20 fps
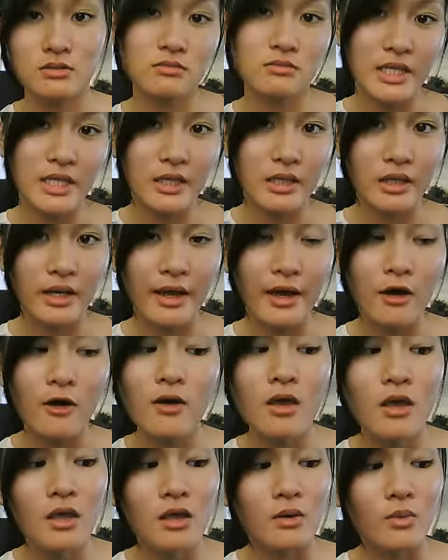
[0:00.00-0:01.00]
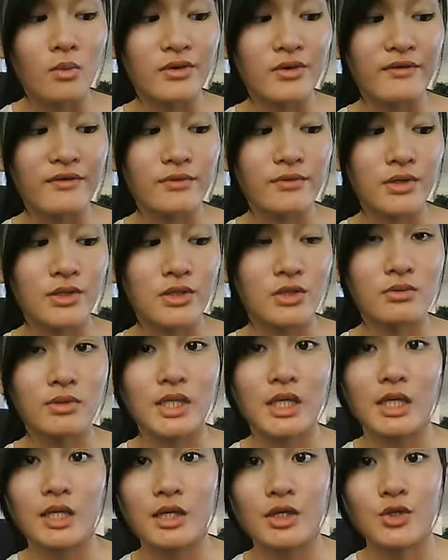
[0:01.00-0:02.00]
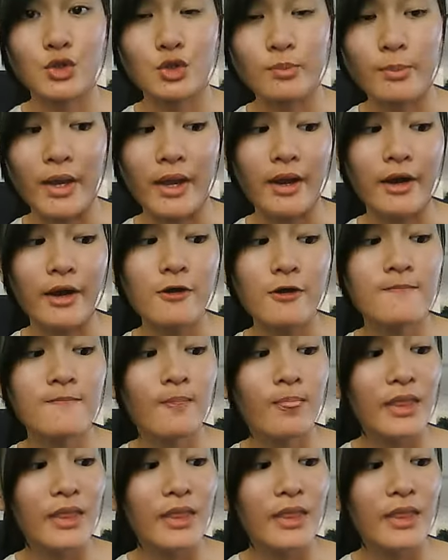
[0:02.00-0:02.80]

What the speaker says: take it out whenever you need a new pair.